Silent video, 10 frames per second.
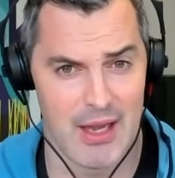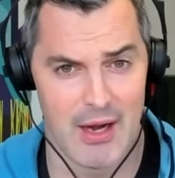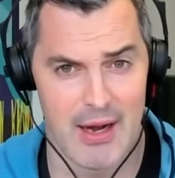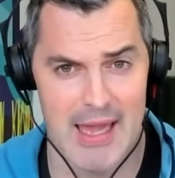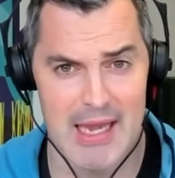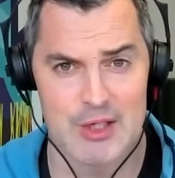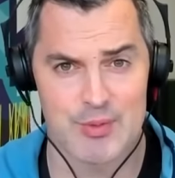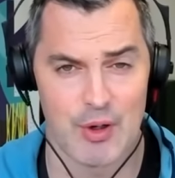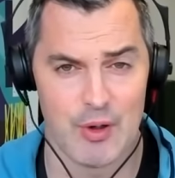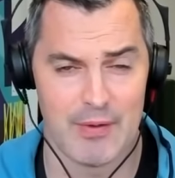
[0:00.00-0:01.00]
and an
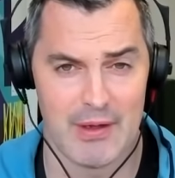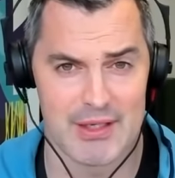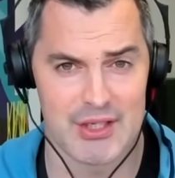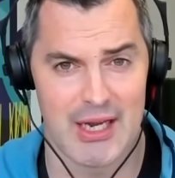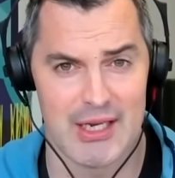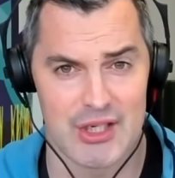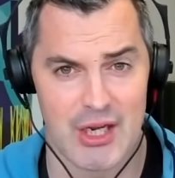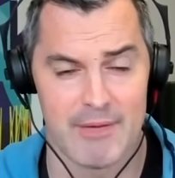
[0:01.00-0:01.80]
age profile is changing.